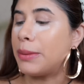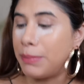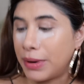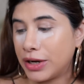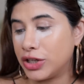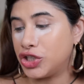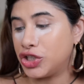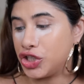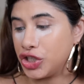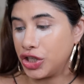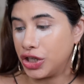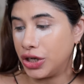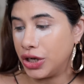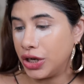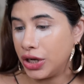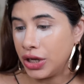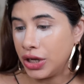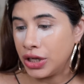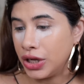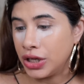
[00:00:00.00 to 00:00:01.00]
a puncher.
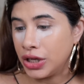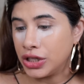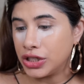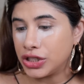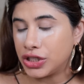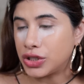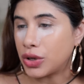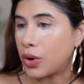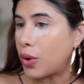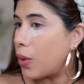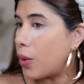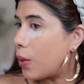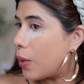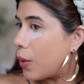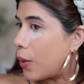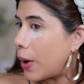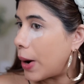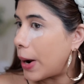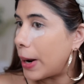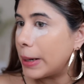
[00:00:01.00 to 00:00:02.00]

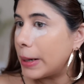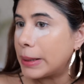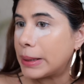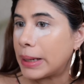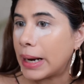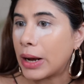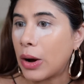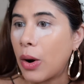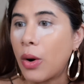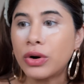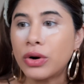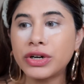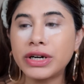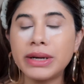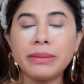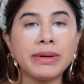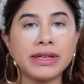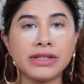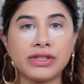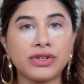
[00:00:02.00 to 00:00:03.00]
So it's like
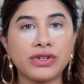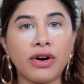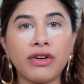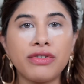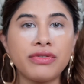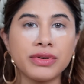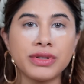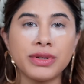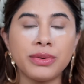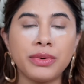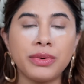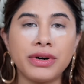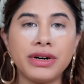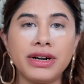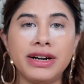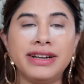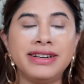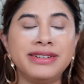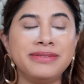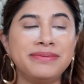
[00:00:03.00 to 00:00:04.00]
already pissed off with the
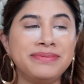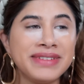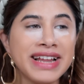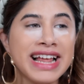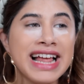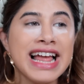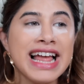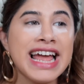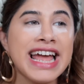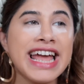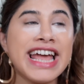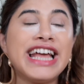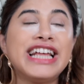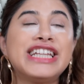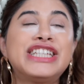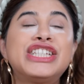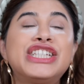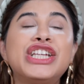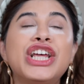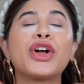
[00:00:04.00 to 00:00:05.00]
world.
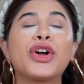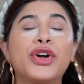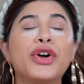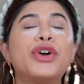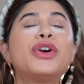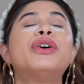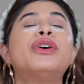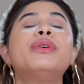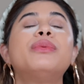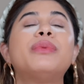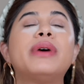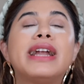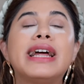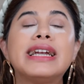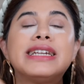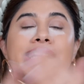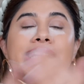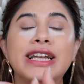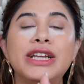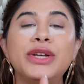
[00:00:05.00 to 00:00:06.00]
It's, girl, when
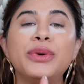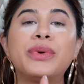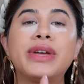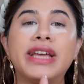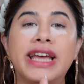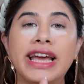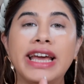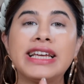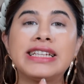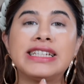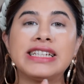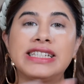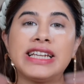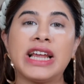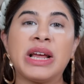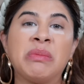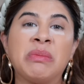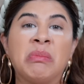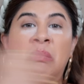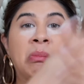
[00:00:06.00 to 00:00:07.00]
I tell you kicks, it's
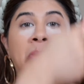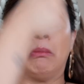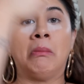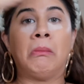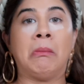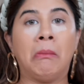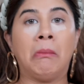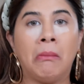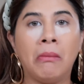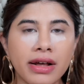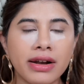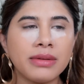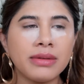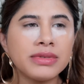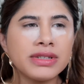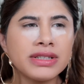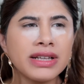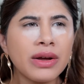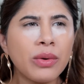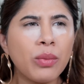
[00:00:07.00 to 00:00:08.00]
like, and
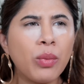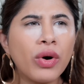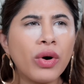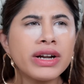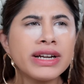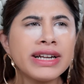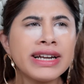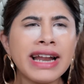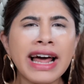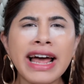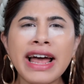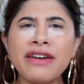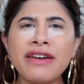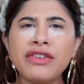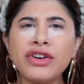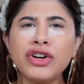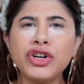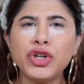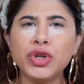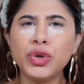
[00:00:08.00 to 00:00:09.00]
I'm just like, what did I
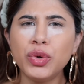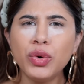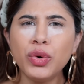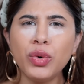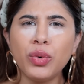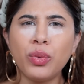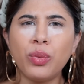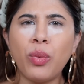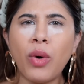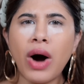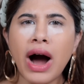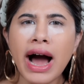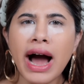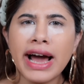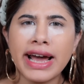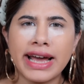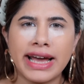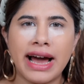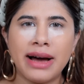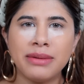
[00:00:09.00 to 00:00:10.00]
ever do?
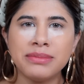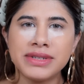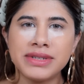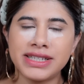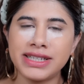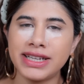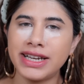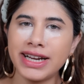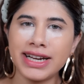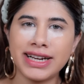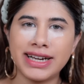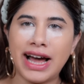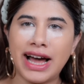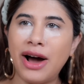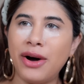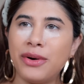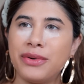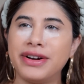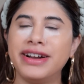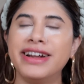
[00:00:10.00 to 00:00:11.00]
Why? I'm sitting
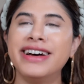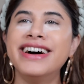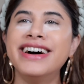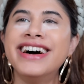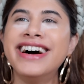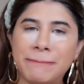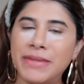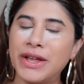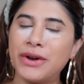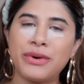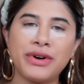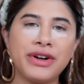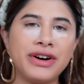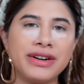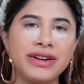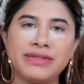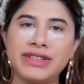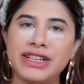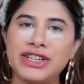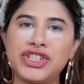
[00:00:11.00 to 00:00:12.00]
down. They don't
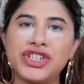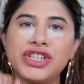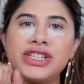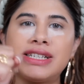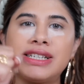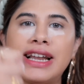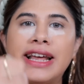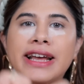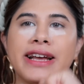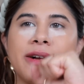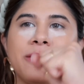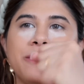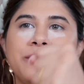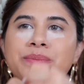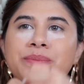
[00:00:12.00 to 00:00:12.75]
hurt. They're just like